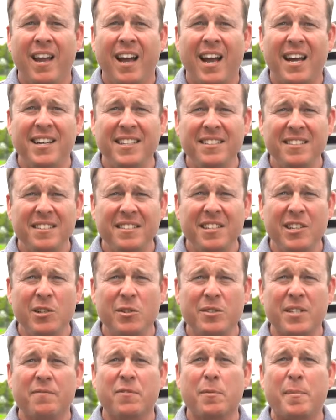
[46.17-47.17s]
An
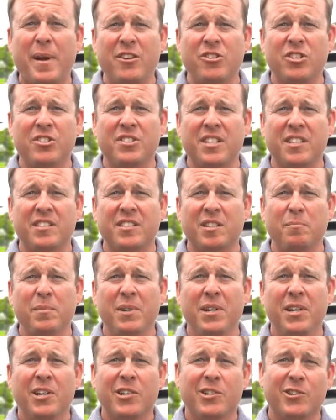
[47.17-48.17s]
easy-to-use information system,
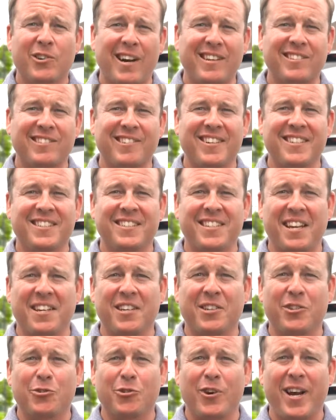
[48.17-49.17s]
Chrysler has
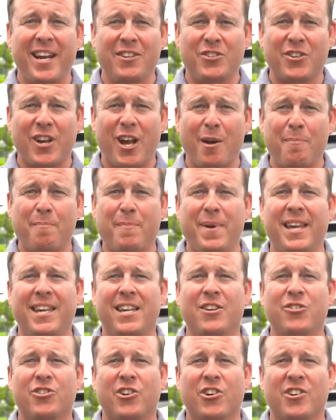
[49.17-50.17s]
done a great job
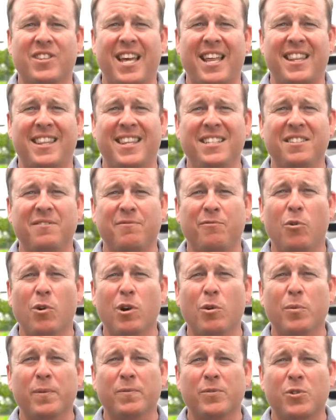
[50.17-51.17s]
making sure that this
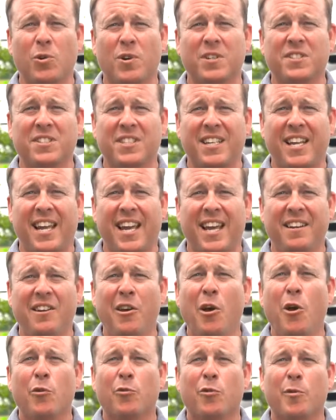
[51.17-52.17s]
four-door sedan
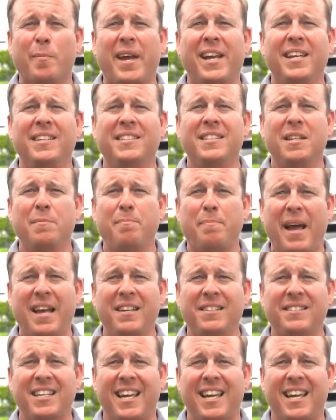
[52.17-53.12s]
remains the best